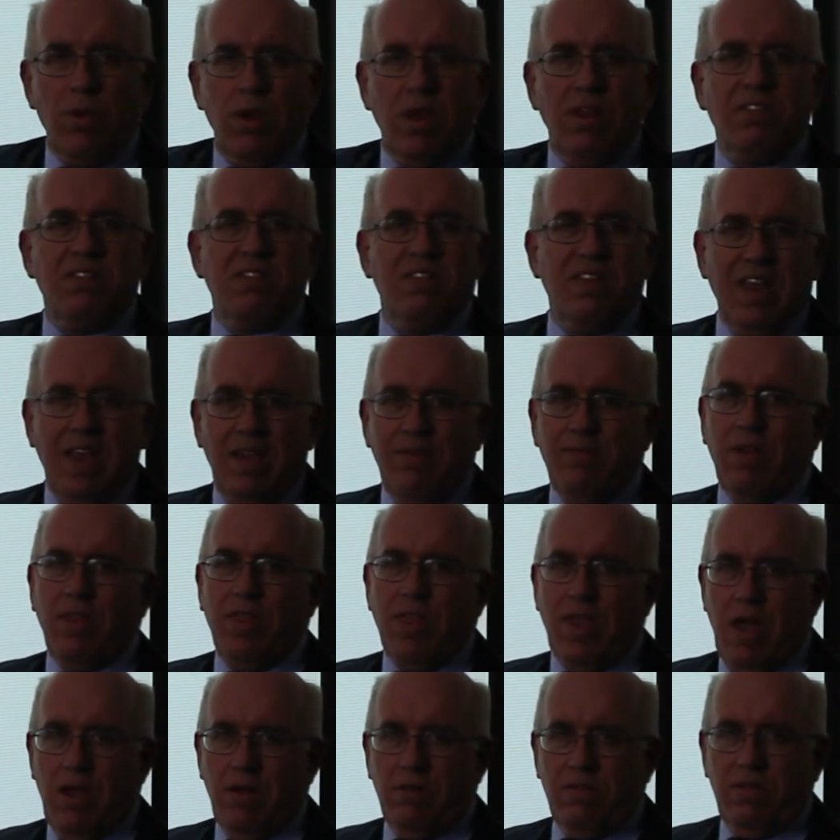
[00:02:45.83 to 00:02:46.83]
receive $1,000
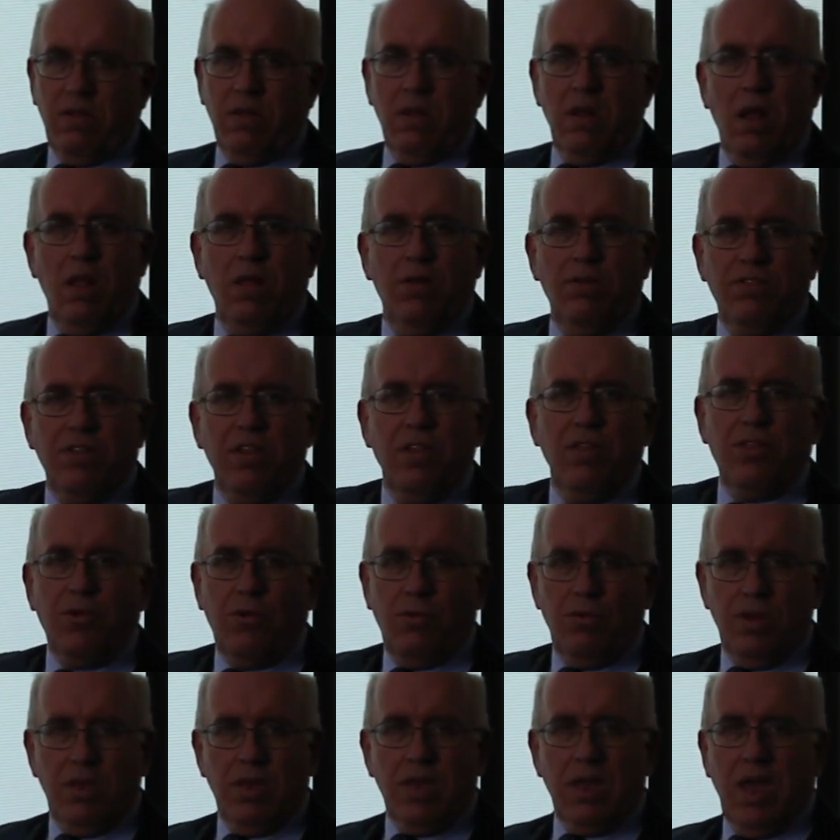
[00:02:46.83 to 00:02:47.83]
in
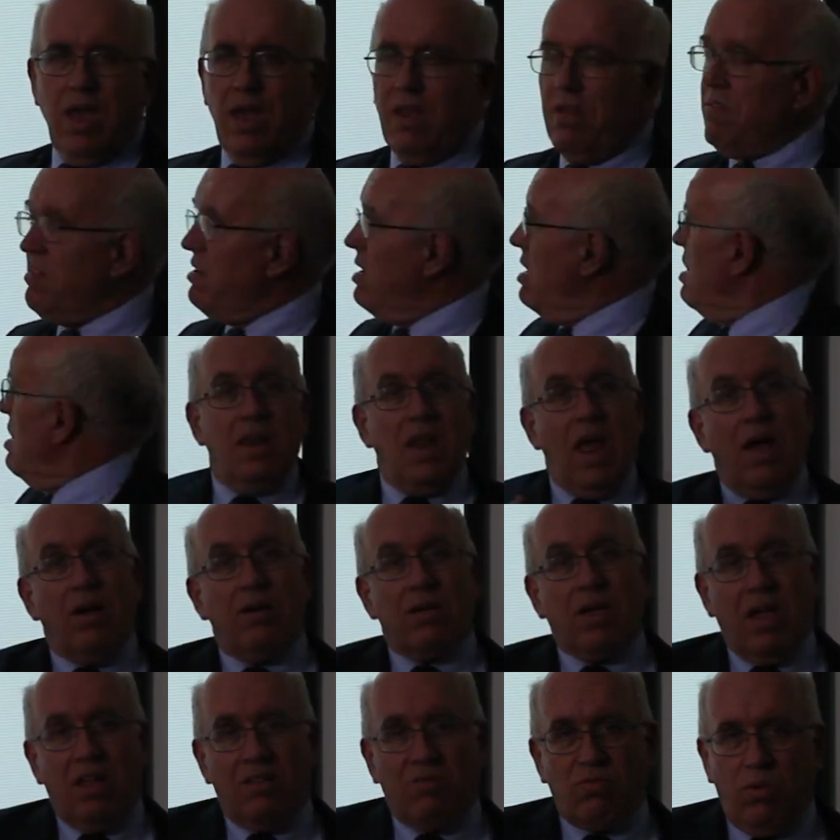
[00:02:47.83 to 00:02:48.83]
30 days. Now
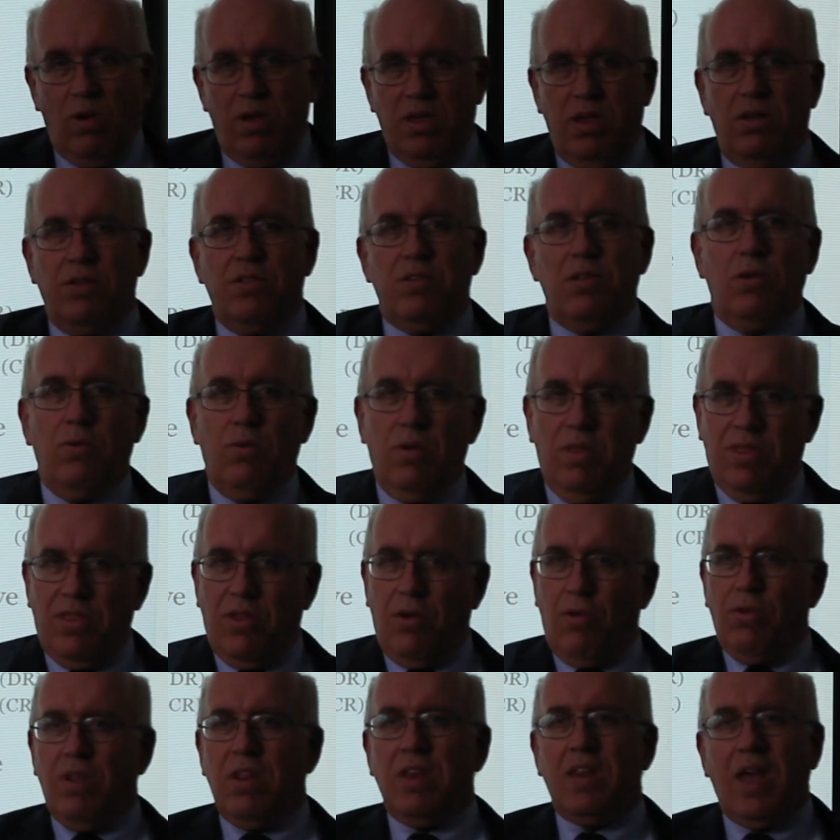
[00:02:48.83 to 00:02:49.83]
guess what you'll do in
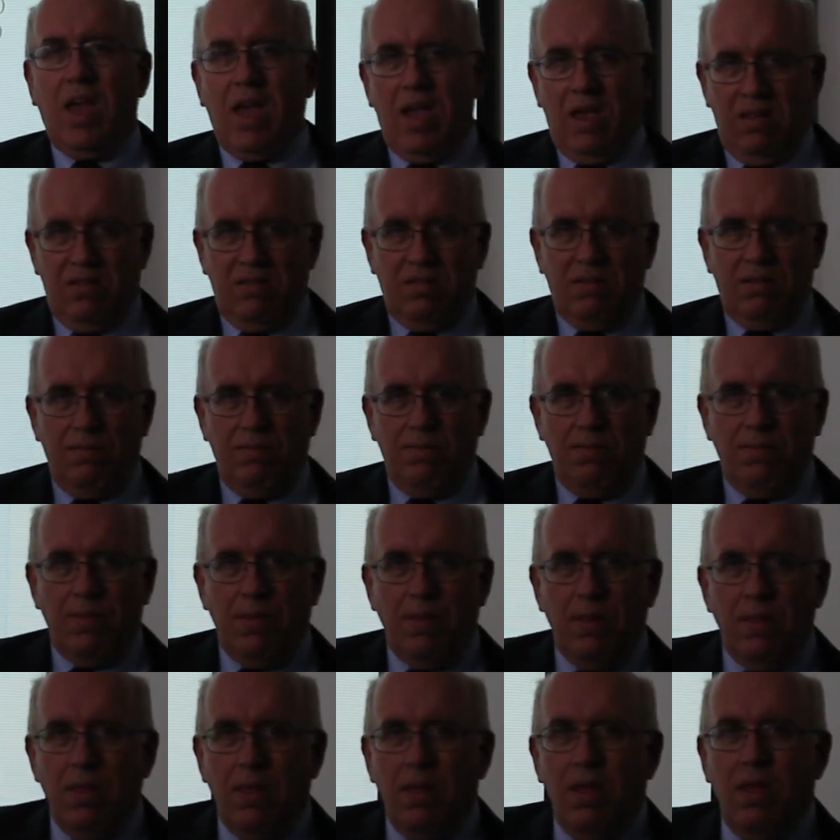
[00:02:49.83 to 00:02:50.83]
30 days?
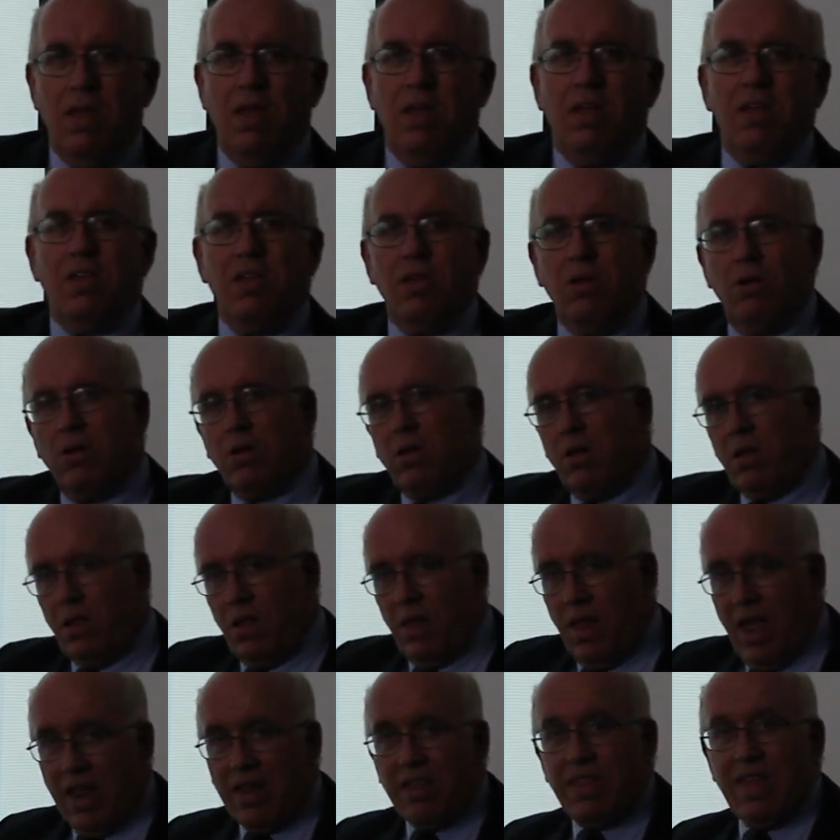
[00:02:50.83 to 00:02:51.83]
You'll
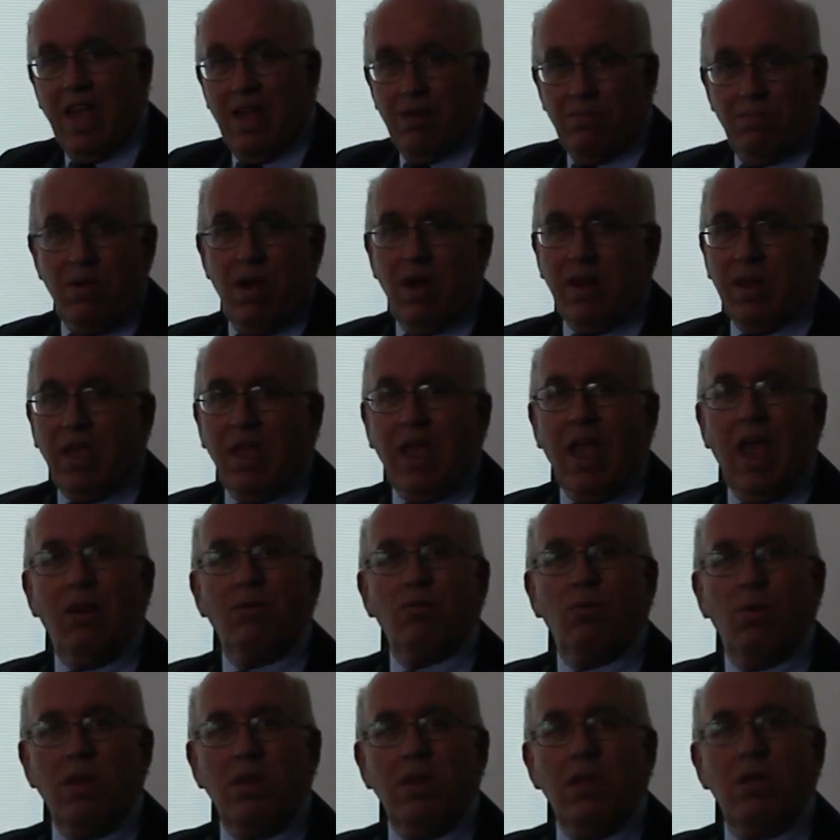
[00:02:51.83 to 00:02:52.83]
collect that money,
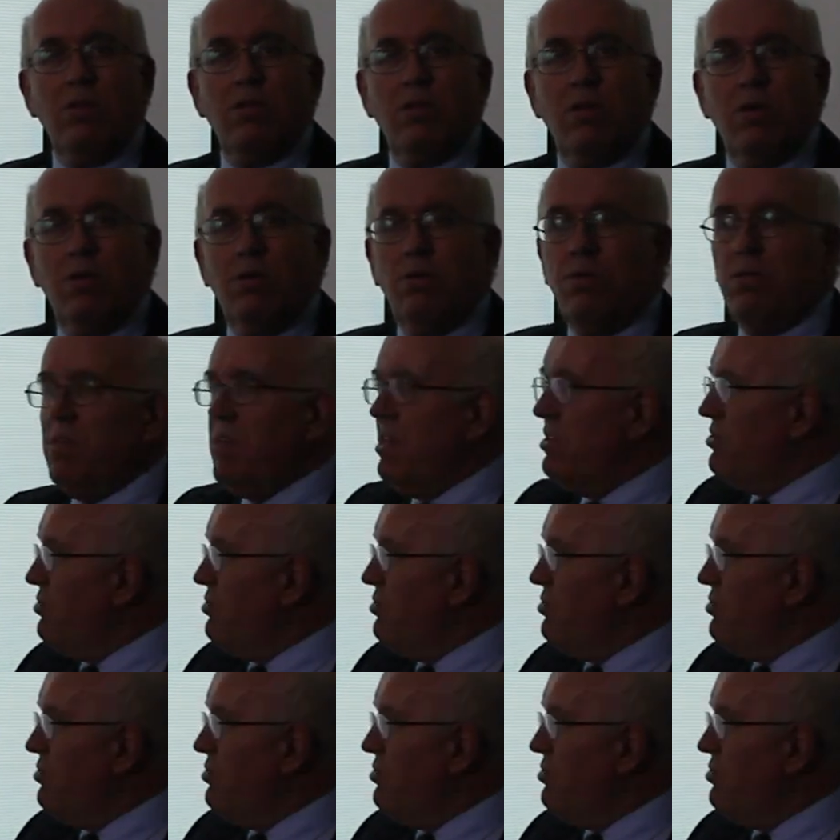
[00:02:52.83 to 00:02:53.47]
and when you do, the